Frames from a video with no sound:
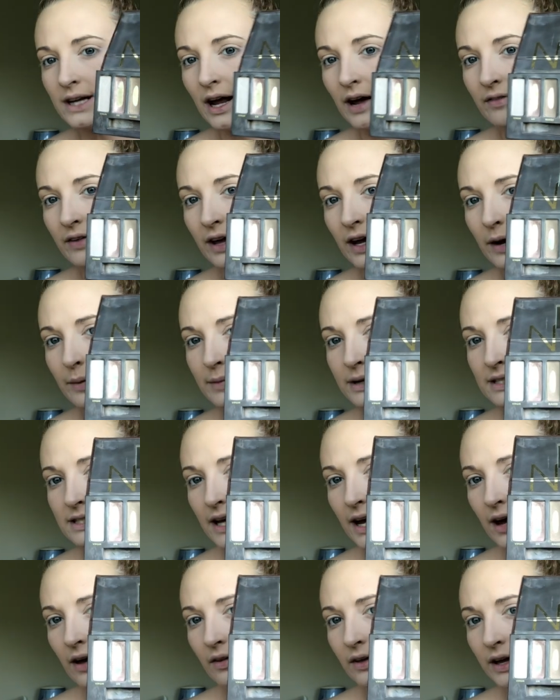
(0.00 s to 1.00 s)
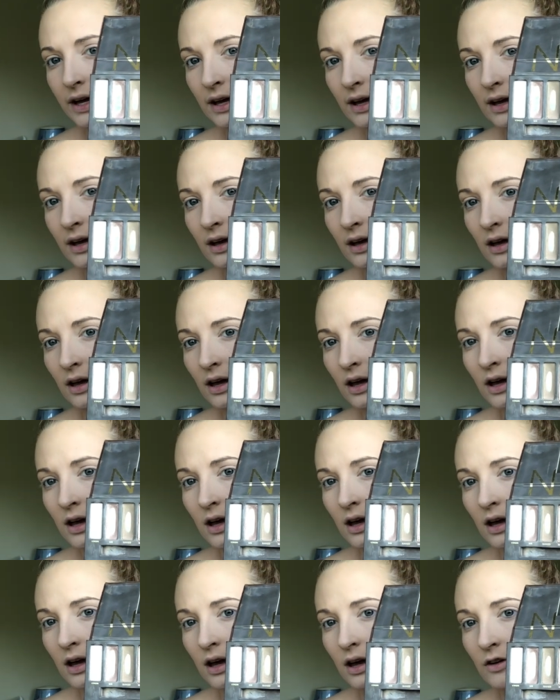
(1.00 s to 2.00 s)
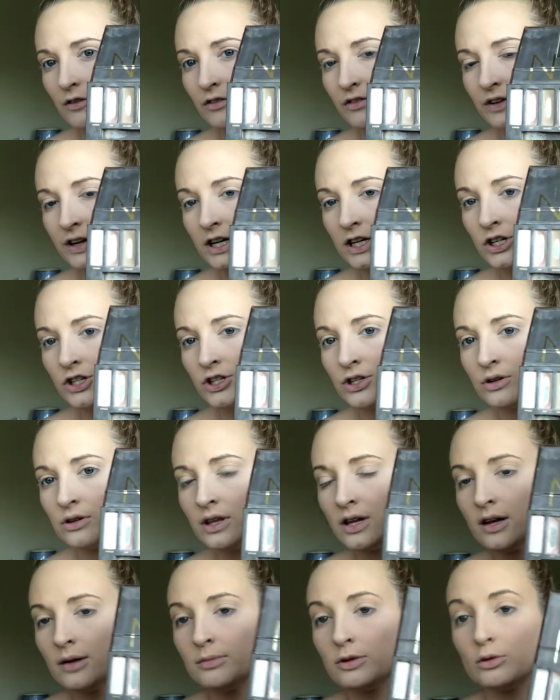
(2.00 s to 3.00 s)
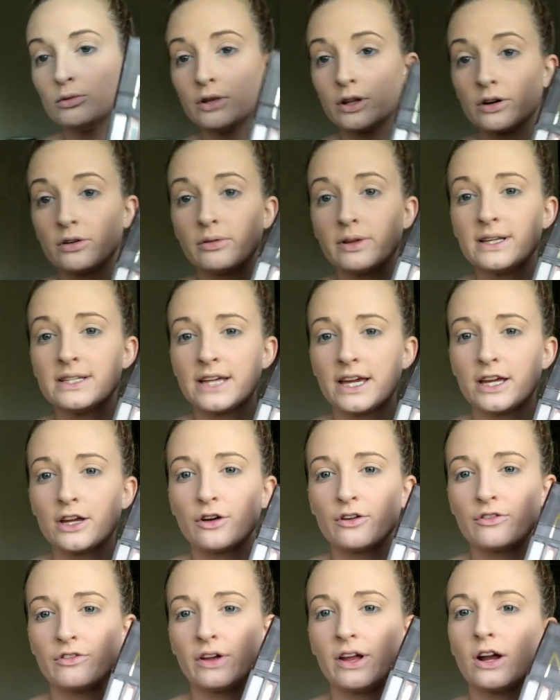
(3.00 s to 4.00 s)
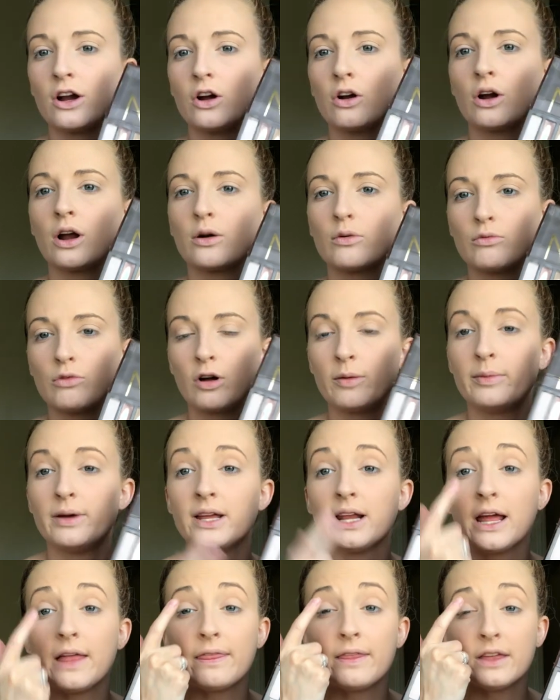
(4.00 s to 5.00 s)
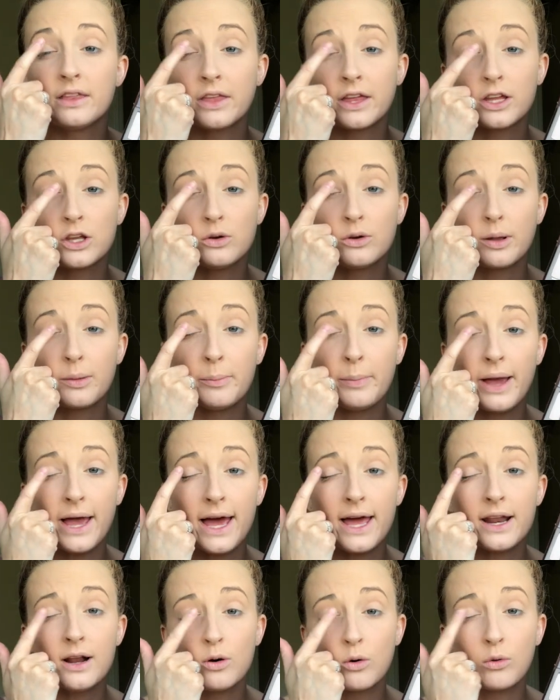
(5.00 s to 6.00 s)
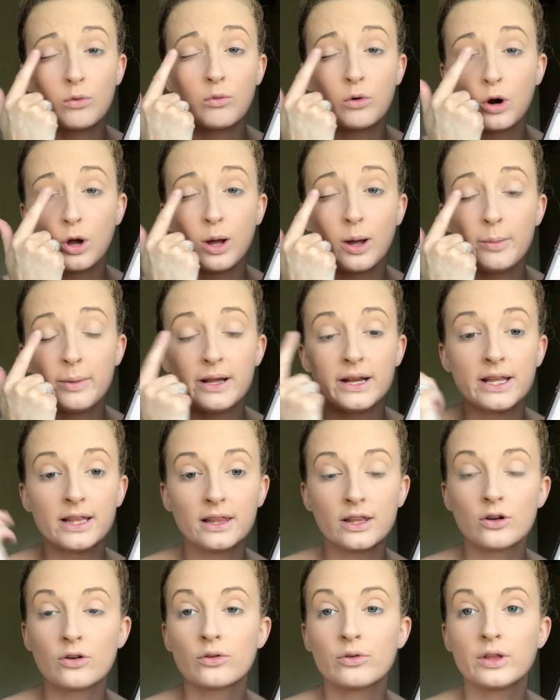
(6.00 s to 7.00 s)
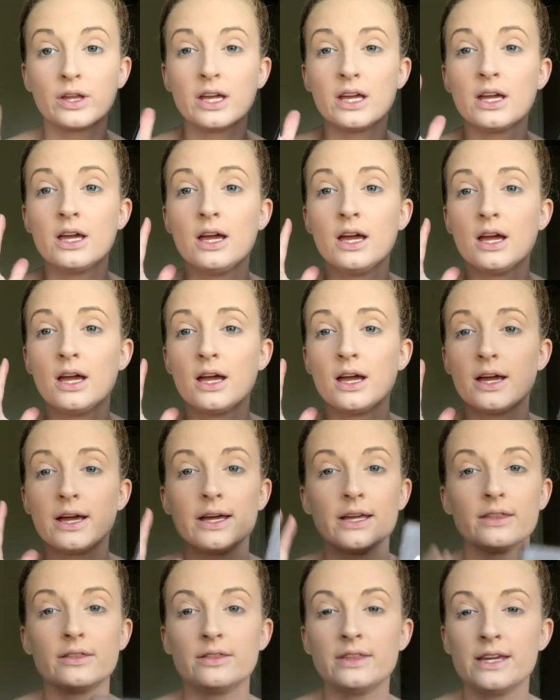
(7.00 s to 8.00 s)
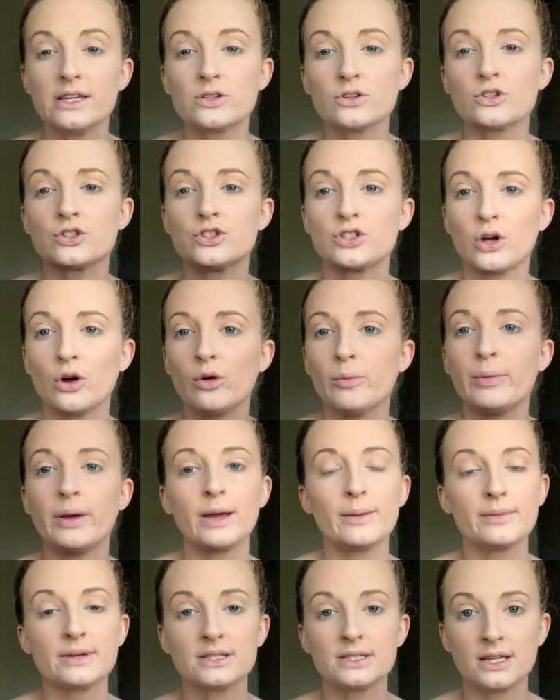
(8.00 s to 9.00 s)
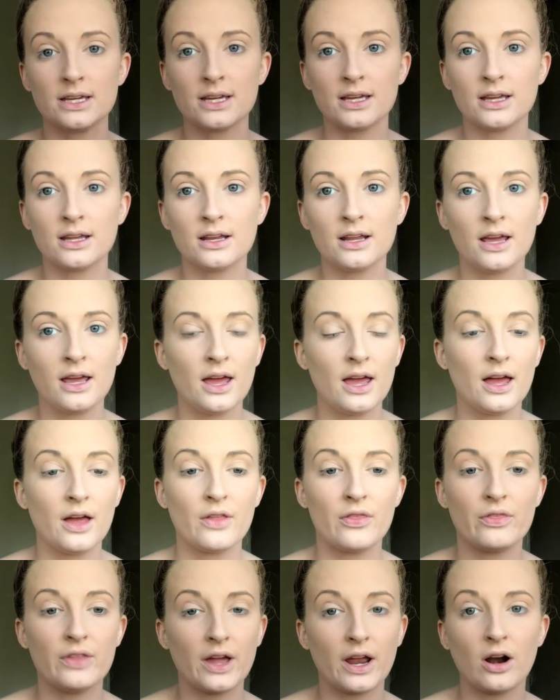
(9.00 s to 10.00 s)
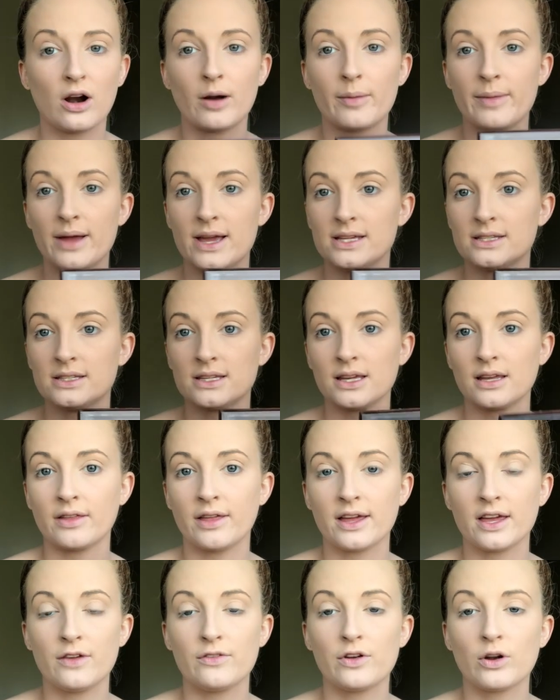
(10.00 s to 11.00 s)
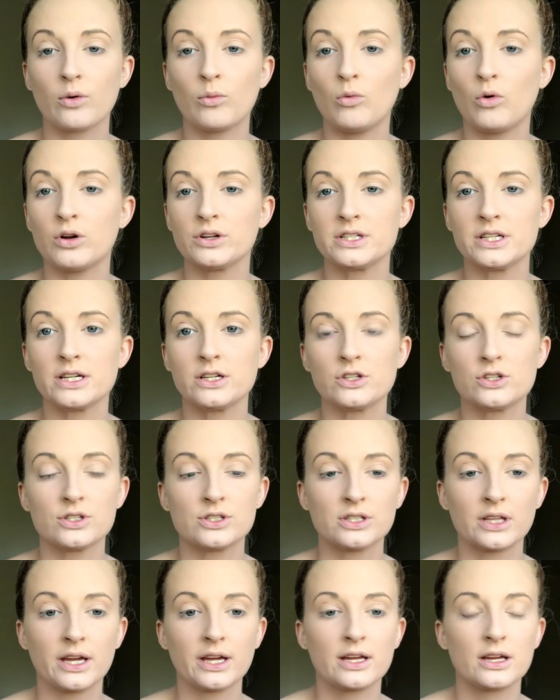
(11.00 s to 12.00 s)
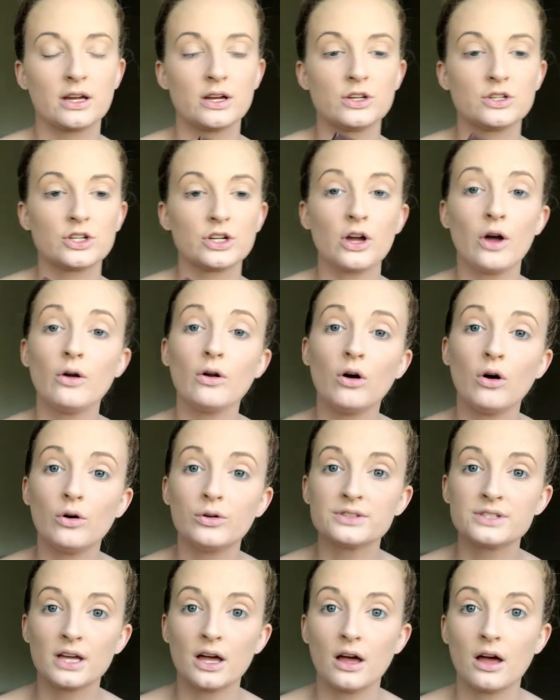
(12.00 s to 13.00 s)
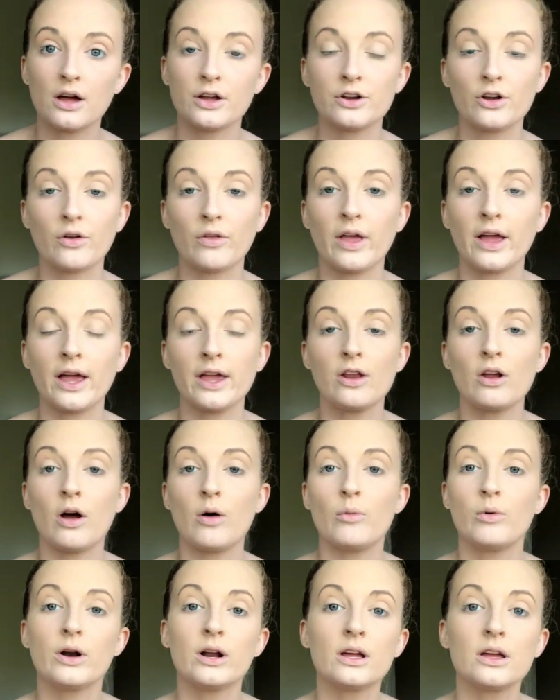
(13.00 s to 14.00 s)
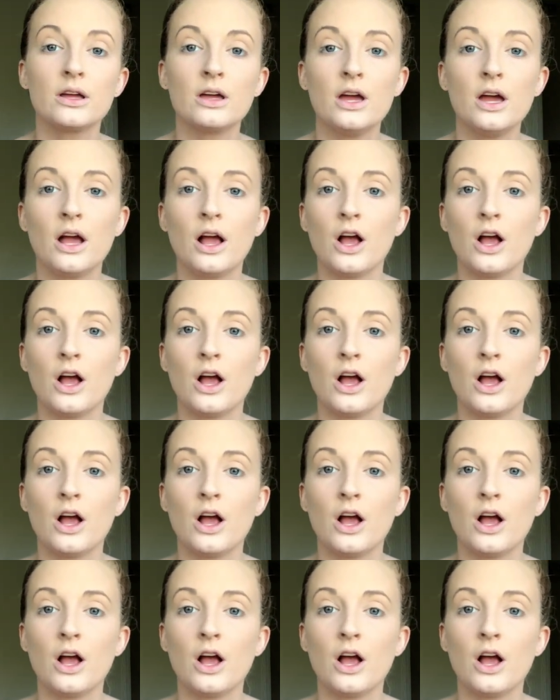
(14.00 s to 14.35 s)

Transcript: that have like a metallic finish to them, you literally take your finger and rub it, and then like you can pat it or rub, and it literally, these are so pigmented. They are amazing. Like if you're wanting just like to go to Ulta and you're like, you know, I want to